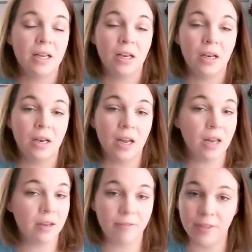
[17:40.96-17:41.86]

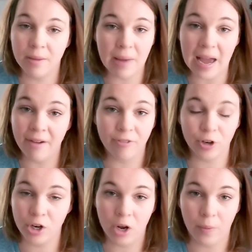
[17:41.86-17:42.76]
None of them
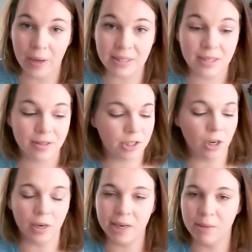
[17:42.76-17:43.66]
ever know it. The
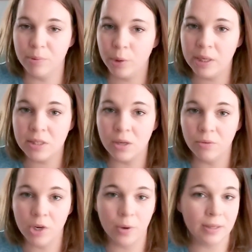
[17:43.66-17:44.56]
Target employees
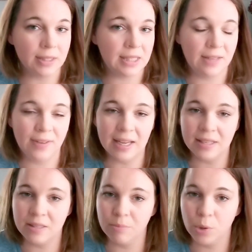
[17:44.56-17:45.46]
don't know it. The
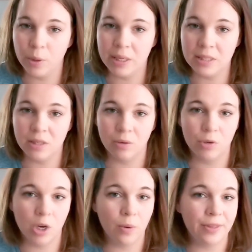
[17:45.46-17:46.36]
CVS employees don't
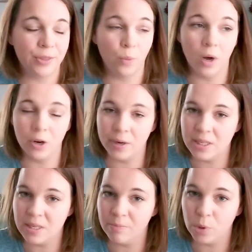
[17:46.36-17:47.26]
know it. The
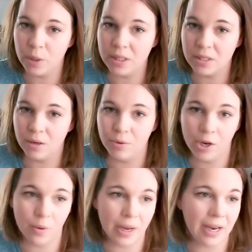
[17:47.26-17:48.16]
Walgreens employees don't
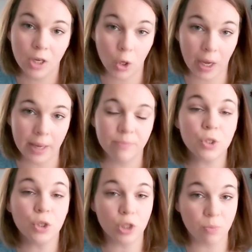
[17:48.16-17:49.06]
know it. Okay?
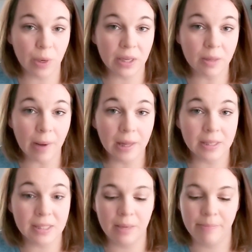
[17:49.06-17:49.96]
So just bring the
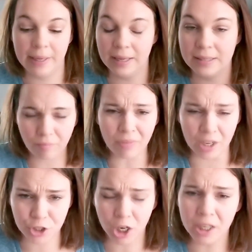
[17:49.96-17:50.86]
policy, because
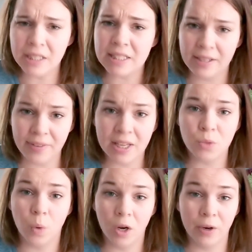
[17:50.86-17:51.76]
Target,
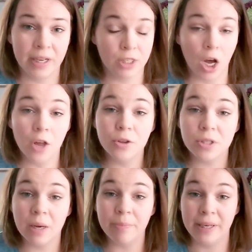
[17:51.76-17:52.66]
CVS, Walgreens, all those
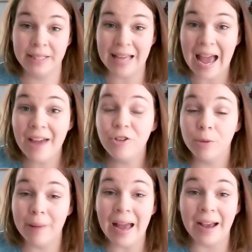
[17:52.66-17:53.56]
companies have
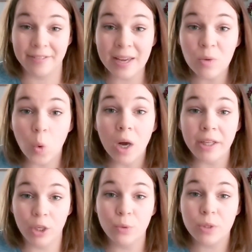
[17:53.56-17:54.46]
your back. They
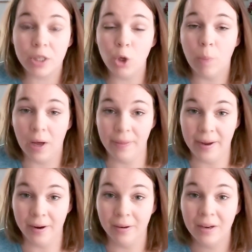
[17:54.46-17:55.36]
want you to coupon
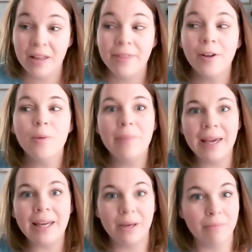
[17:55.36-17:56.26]
there. They're
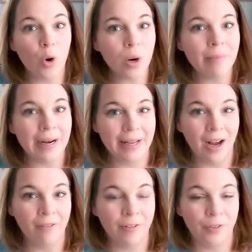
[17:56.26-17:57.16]
making more money
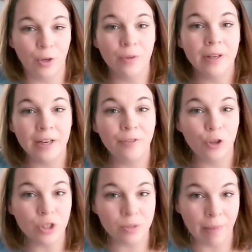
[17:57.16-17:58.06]
off of you than if you
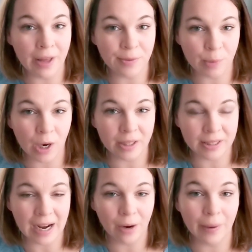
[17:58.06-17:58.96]
just bought the
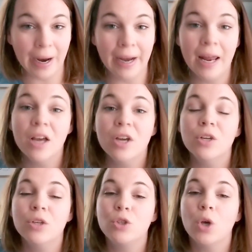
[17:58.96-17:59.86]
product outright.
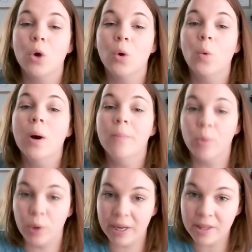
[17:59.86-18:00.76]
So
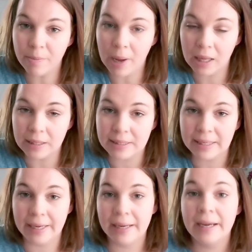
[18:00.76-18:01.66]
bring the
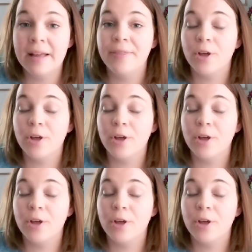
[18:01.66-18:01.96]
policy.